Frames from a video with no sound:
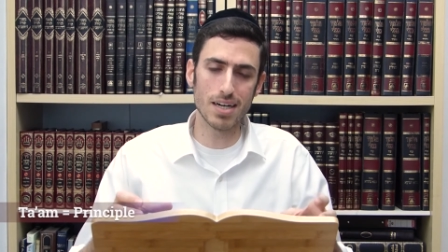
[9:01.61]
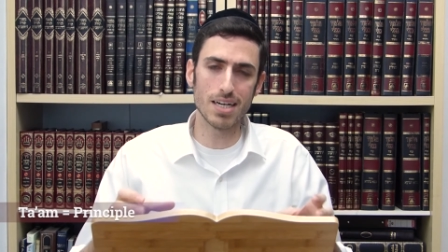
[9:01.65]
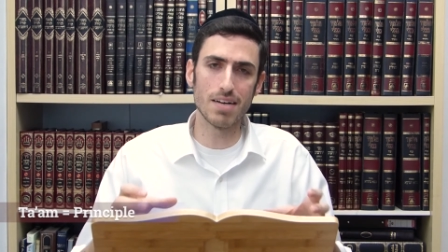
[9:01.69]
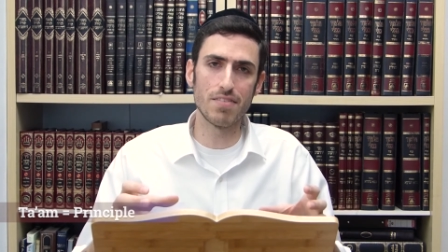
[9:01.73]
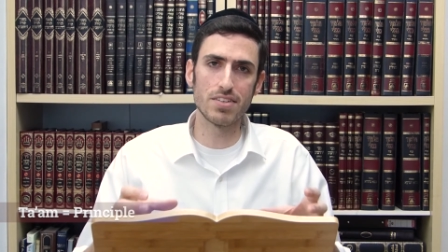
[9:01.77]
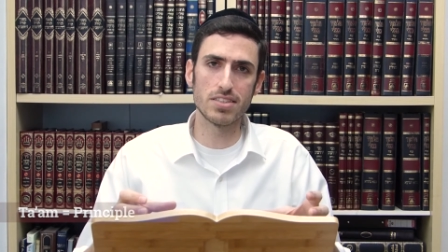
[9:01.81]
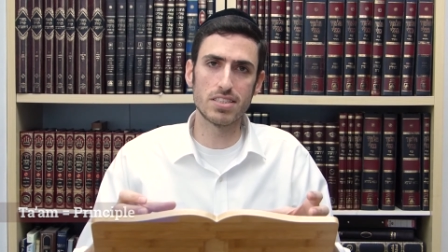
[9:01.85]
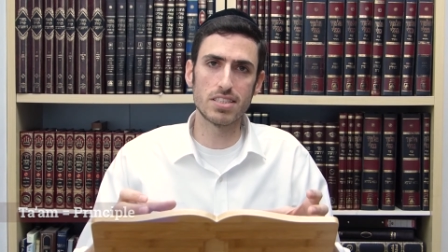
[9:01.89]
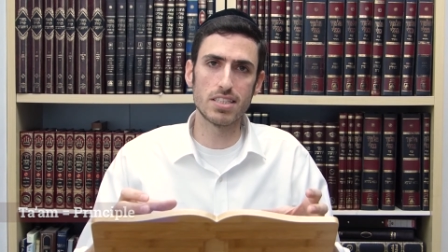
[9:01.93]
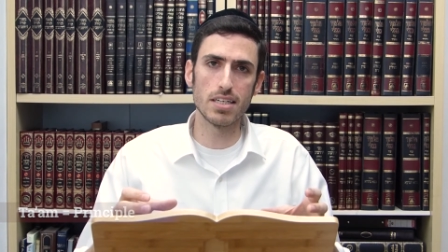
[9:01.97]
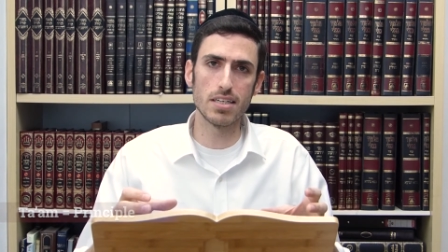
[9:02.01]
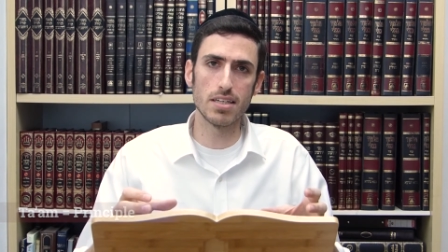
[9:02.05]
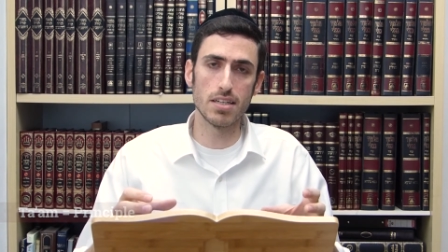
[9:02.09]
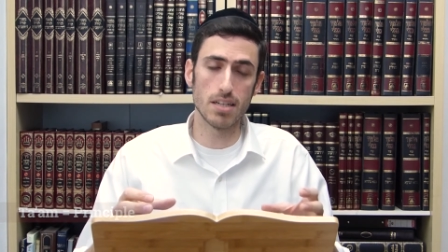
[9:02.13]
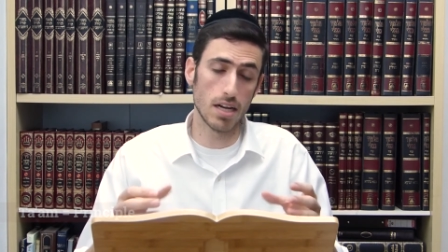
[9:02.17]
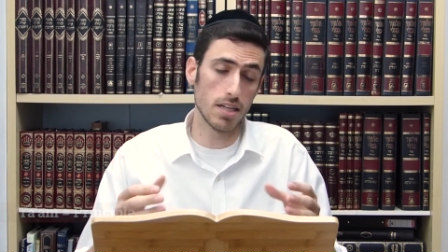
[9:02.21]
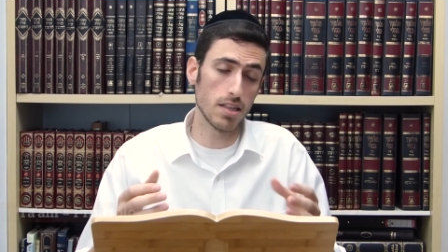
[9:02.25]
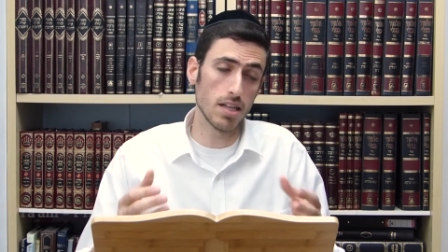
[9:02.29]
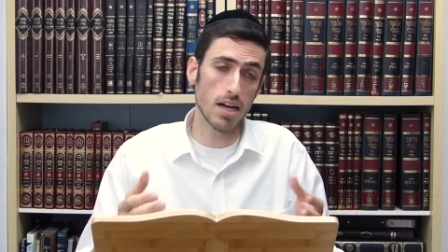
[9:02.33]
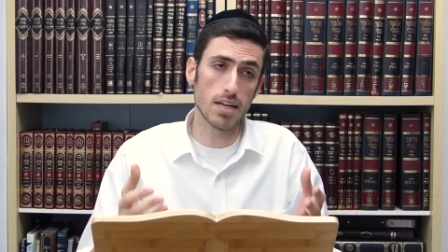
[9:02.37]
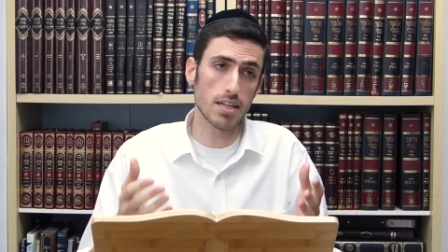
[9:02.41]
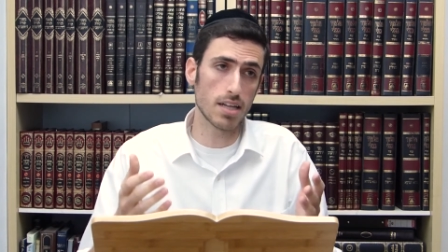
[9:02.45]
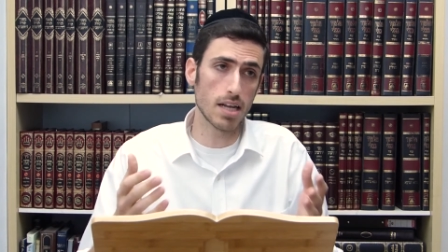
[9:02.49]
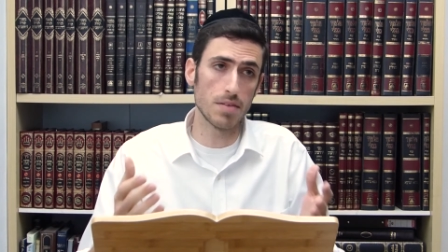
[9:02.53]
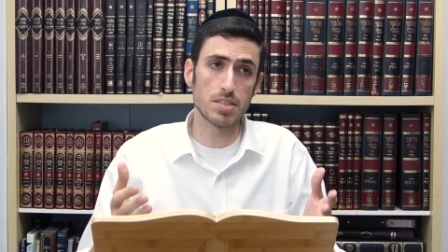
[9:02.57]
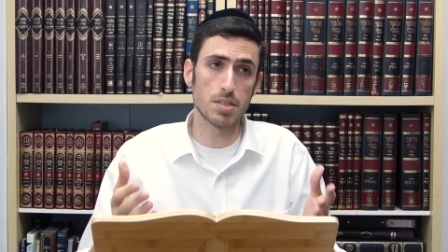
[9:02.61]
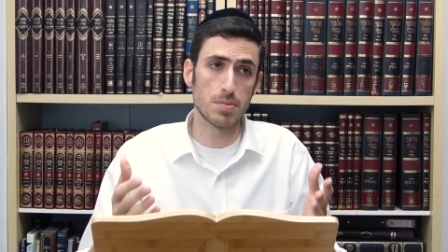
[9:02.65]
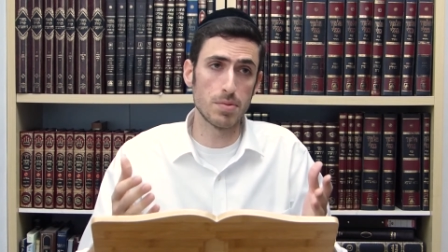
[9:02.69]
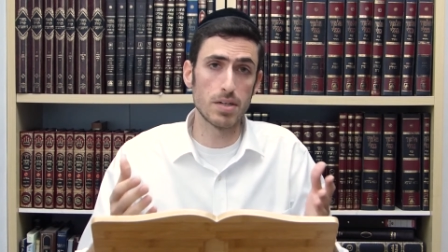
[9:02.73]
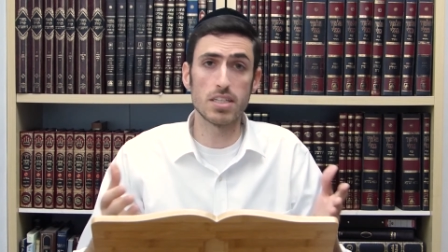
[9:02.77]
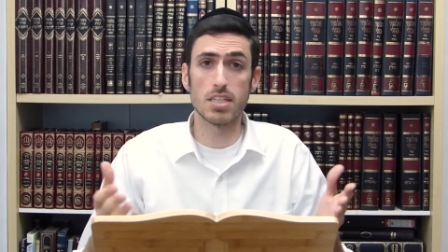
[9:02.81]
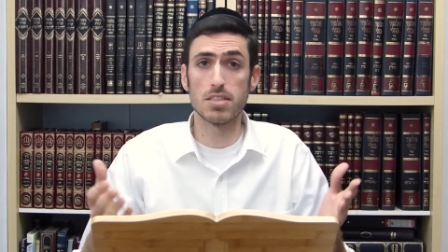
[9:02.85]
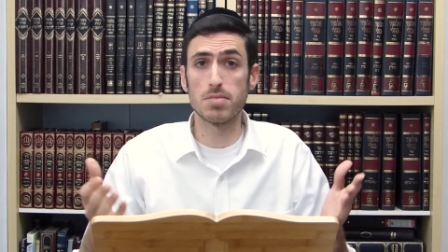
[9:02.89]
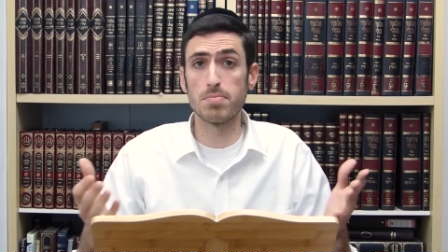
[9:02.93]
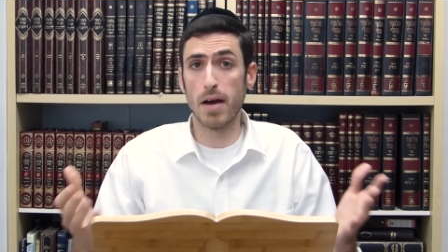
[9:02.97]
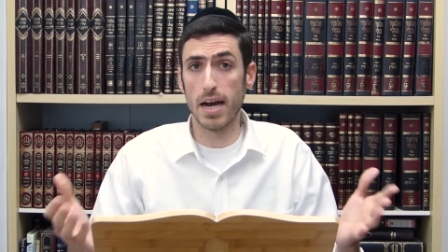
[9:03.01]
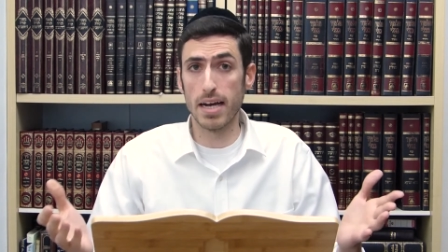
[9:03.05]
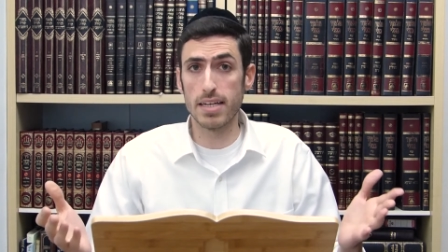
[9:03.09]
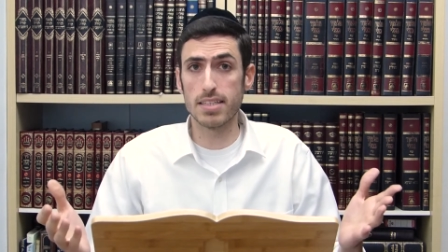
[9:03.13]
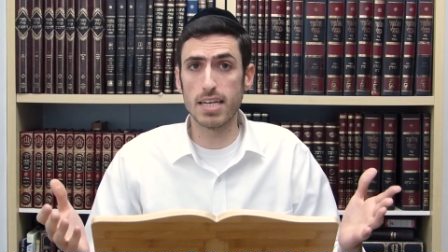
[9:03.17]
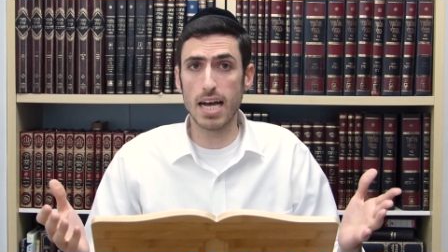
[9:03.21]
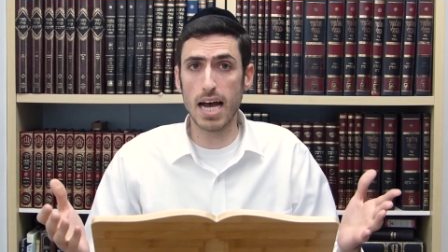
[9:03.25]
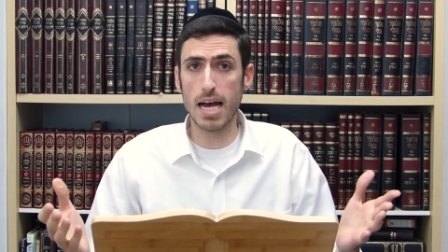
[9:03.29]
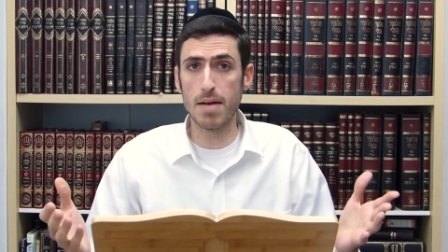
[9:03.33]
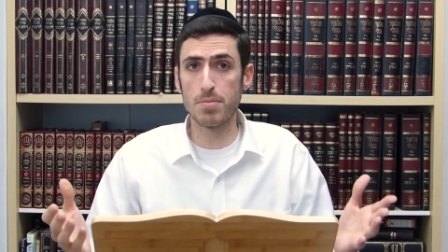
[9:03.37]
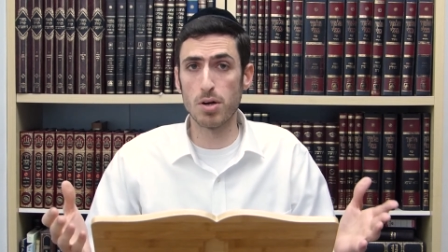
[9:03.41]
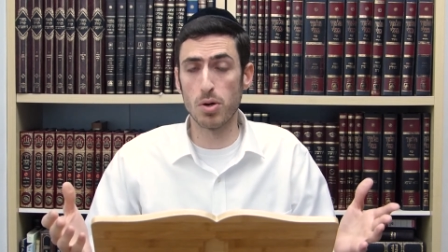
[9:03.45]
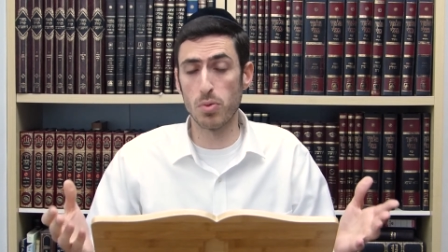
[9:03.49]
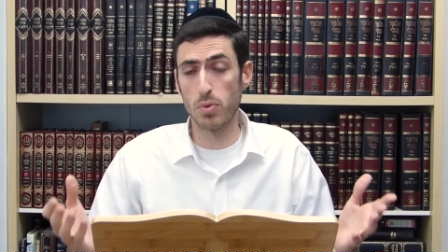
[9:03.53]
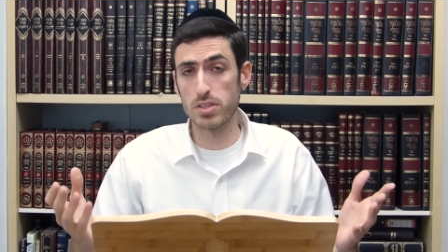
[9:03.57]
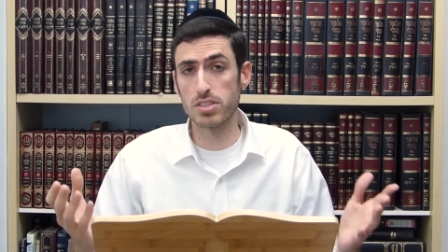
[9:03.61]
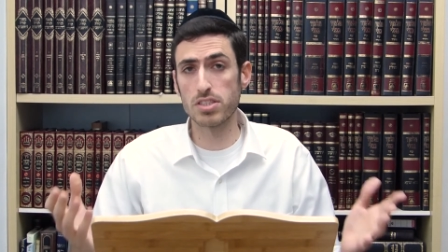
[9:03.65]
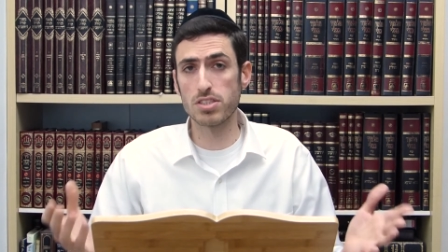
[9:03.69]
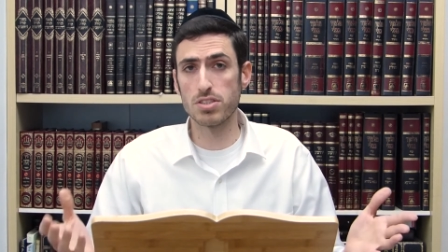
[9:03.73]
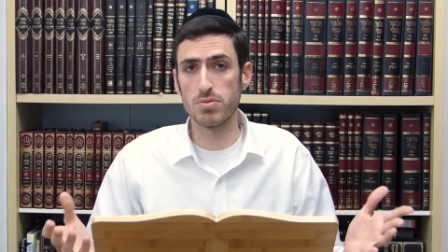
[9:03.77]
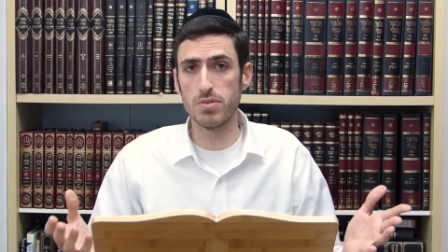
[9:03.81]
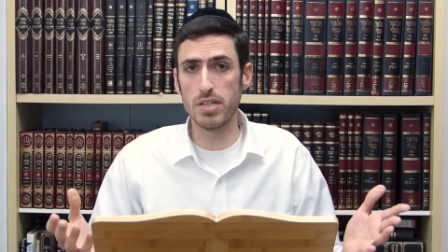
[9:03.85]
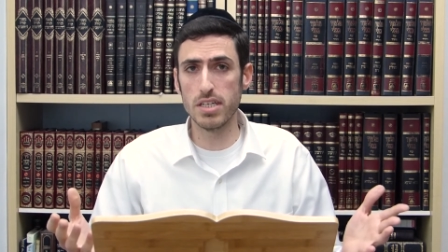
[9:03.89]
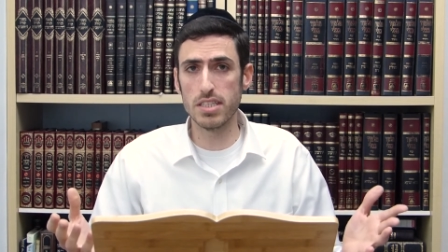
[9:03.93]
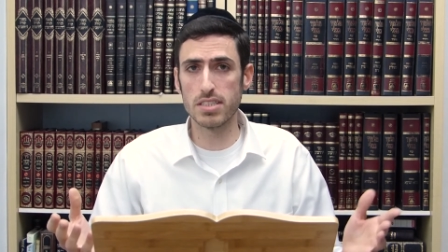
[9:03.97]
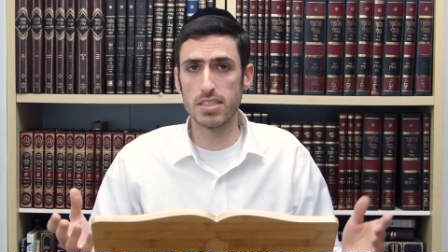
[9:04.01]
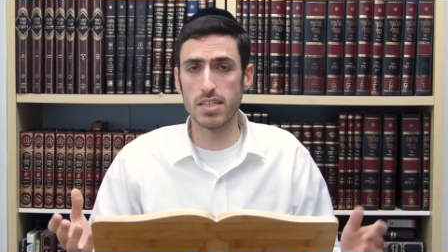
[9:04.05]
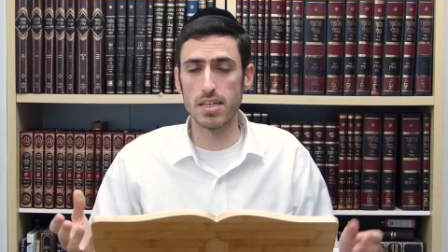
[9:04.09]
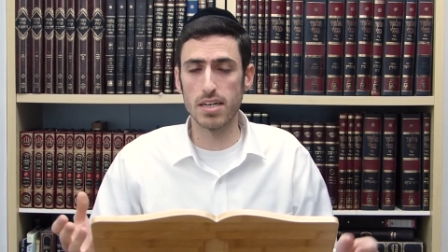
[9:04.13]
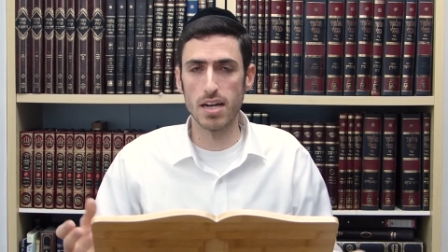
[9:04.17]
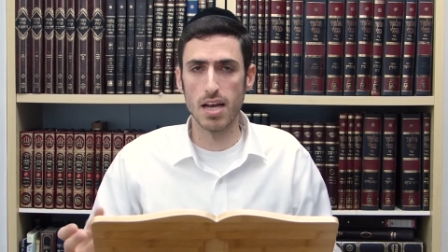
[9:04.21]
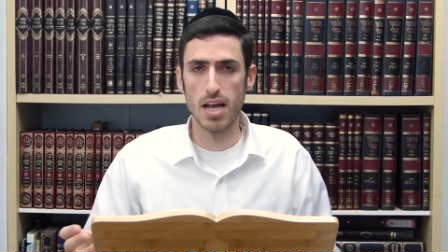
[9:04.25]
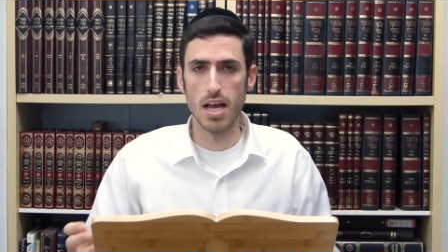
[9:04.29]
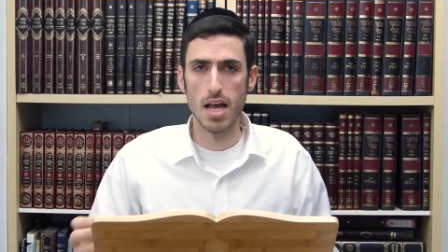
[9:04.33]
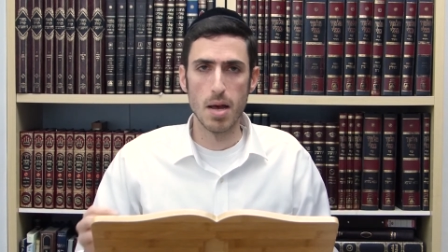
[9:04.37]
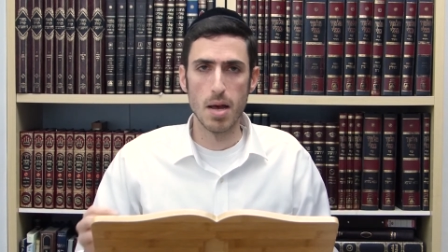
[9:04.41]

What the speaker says: never says, a lot of times the Gemara says, my time, what's the reason?